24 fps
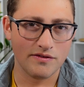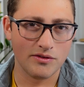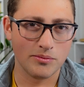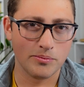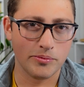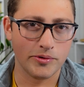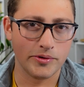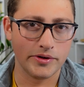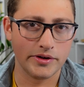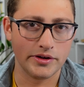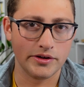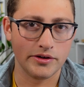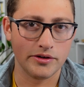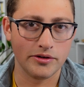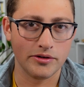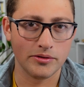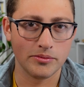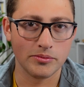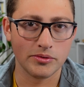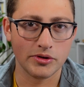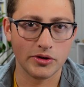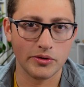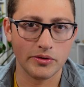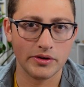the point
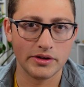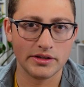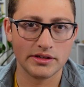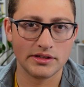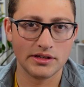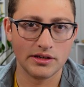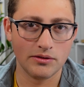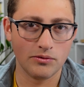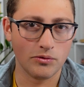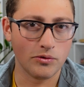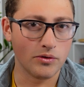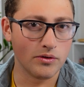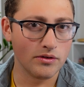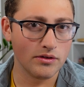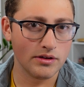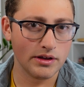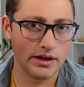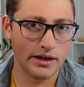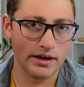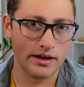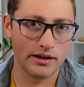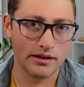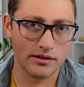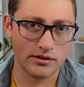home going to
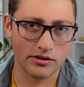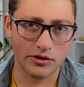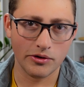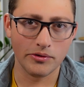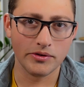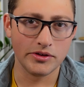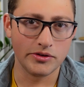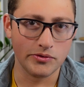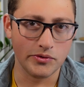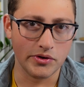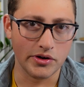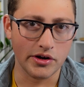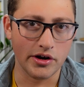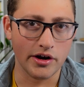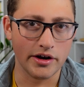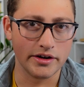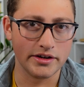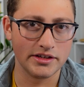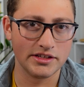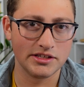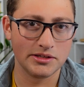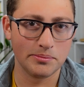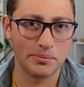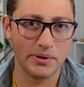a
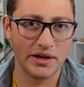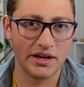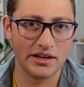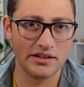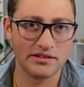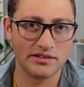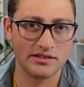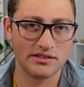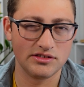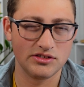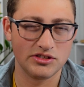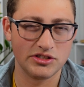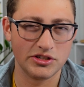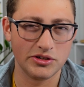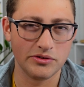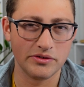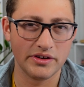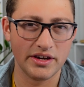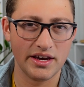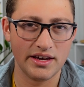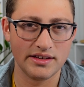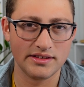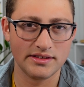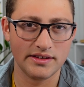garden space and
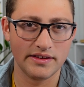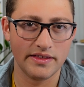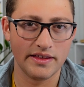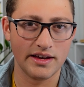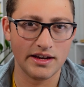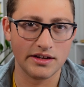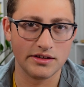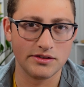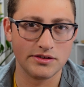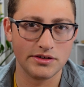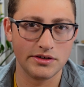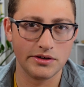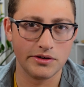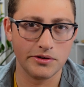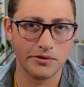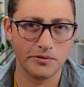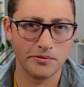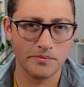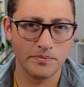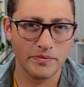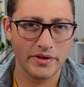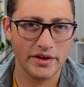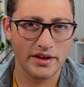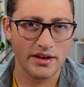showcasing that to
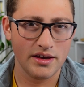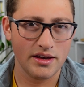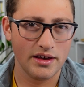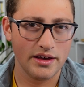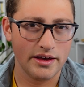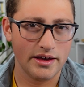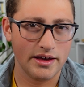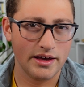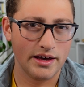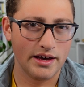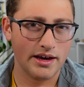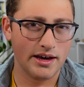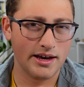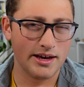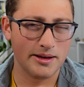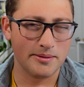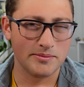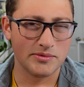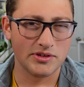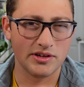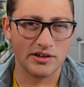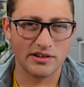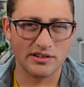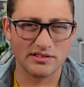you.
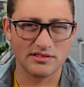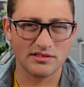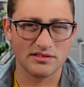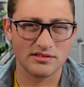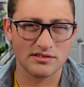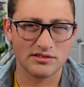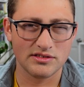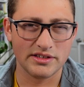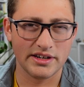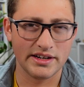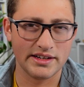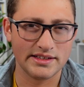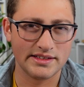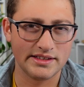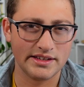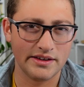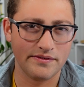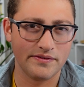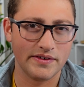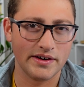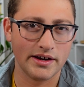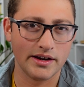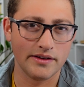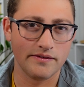So I'll try to see
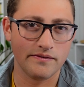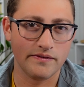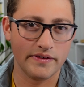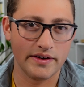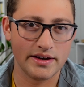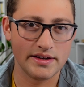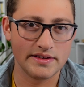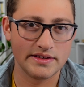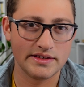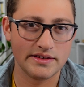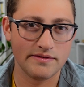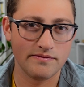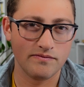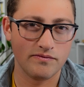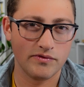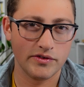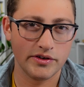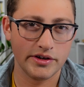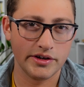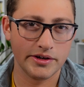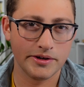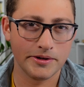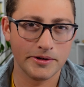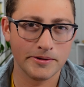if I can find some
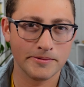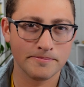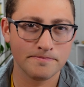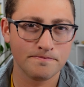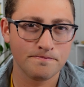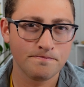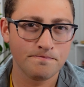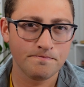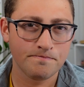for y'all.